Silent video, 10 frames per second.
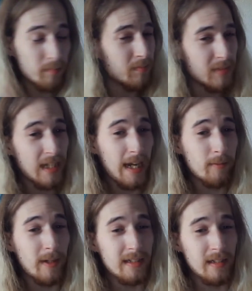
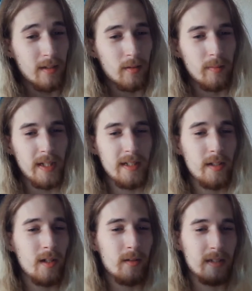sideways a little bit, you
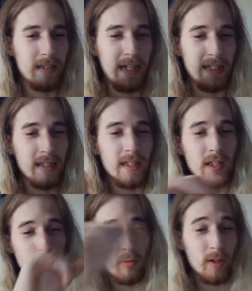know, because I
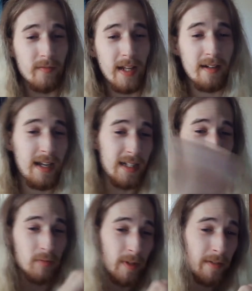swerved there and I had
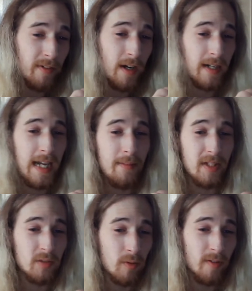to, whenever I came to
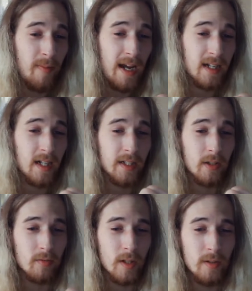swerve back onto
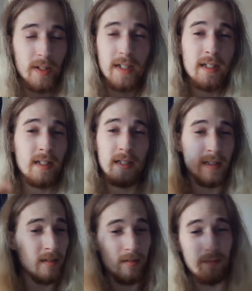the road,
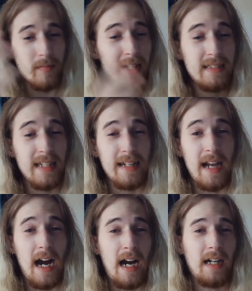it said
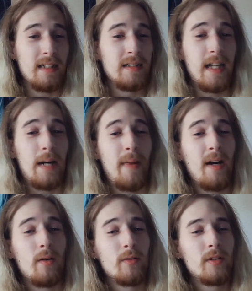nah, my
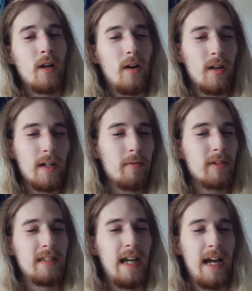old car, it
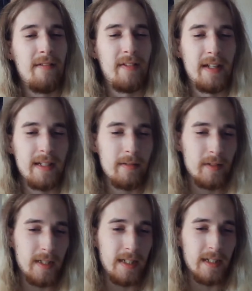wasn't having it.
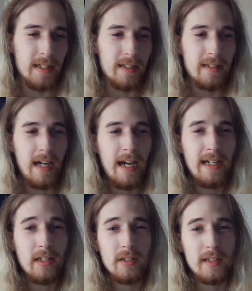The
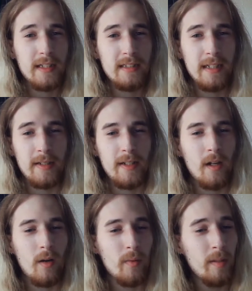tires, they said, you
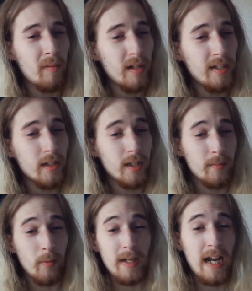know, we pretty good,
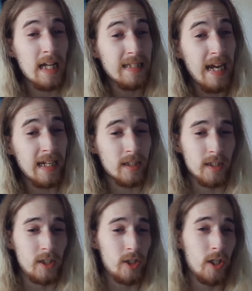but we not that
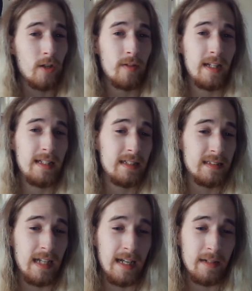good, you know, and they
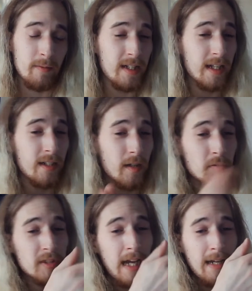decided we gonna go
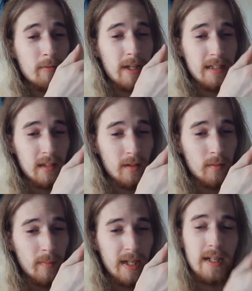sideways a little bit.